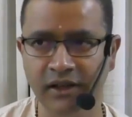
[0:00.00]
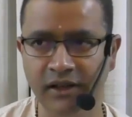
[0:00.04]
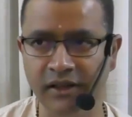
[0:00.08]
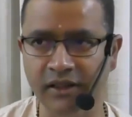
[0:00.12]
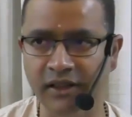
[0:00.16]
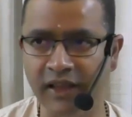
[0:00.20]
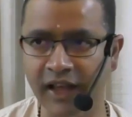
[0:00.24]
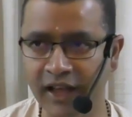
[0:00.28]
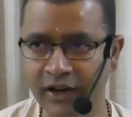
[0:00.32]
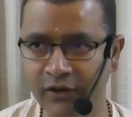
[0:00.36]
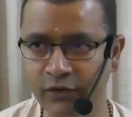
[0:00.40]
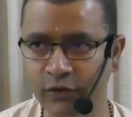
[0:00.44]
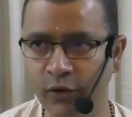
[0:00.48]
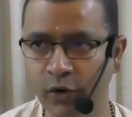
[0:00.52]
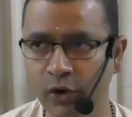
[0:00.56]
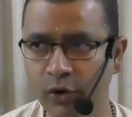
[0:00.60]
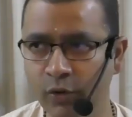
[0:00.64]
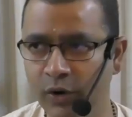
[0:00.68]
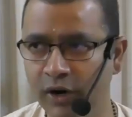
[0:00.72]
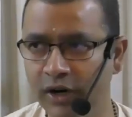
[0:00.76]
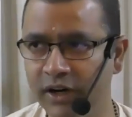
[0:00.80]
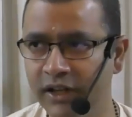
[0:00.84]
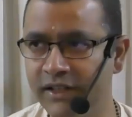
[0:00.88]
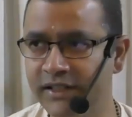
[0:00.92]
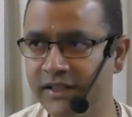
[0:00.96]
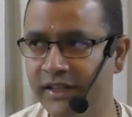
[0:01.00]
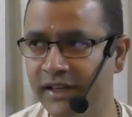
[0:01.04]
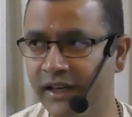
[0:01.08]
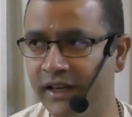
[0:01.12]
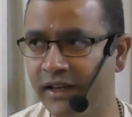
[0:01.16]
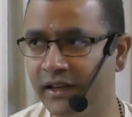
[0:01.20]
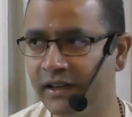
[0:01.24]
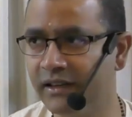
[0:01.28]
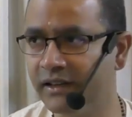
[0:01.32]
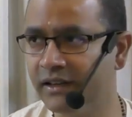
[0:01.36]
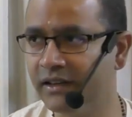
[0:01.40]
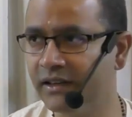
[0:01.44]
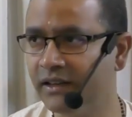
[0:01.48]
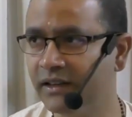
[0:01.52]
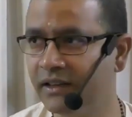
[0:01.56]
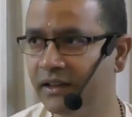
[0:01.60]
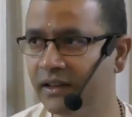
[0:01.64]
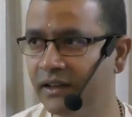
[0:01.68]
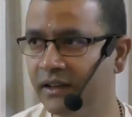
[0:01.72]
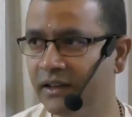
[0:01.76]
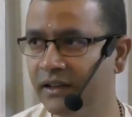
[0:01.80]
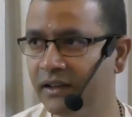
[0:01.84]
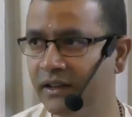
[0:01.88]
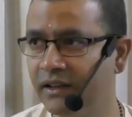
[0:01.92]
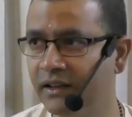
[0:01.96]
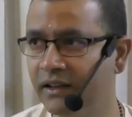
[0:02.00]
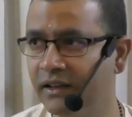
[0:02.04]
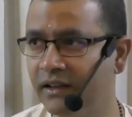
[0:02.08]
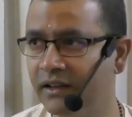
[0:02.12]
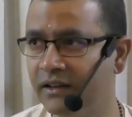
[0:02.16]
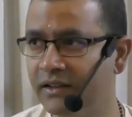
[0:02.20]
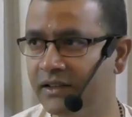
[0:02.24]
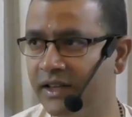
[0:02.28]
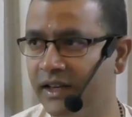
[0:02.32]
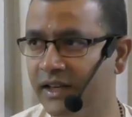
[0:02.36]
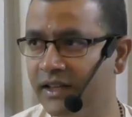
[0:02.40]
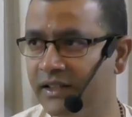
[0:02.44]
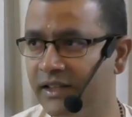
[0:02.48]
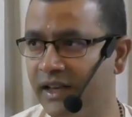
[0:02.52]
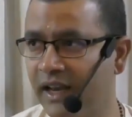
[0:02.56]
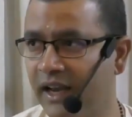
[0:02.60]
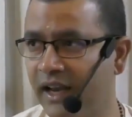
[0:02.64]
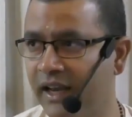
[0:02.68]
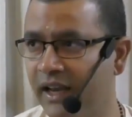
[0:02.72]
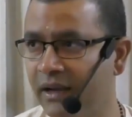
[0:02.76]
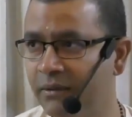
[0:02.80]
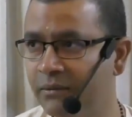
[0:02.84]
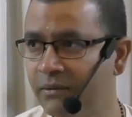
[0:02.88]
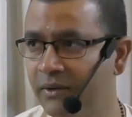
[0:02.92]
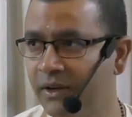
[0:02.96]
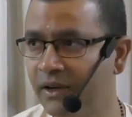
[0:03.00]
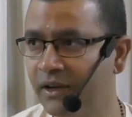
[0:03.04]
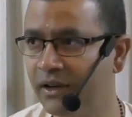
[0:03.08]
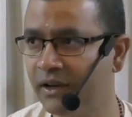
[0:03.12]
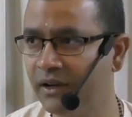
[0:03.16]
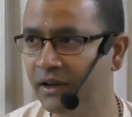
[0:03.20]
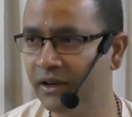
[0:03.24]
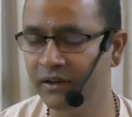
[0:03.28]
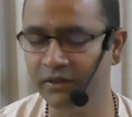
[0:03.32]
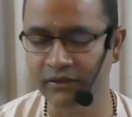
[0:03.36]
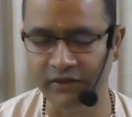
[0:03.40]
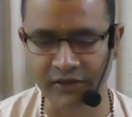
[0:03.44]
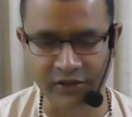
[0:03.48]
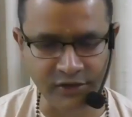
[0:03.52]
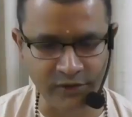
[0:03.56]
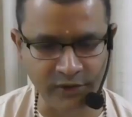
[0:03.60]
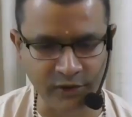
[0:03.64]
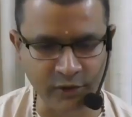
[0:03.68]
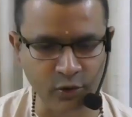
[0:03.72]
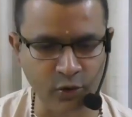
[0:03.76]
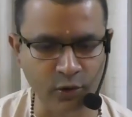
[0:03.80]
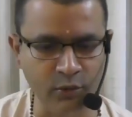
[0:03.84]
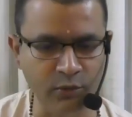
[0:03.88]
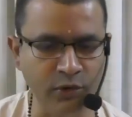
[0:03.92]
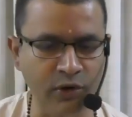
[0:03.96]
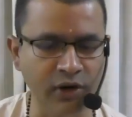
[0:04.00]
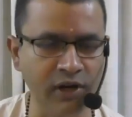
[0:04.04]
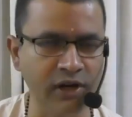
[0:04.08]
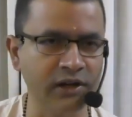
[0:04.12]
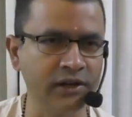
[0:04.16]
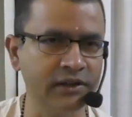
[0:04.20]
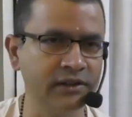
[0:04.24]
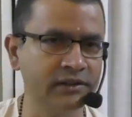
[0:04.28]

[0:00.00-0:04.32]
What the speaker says: Therefore, what is he? He says, I am Vishwatomukha.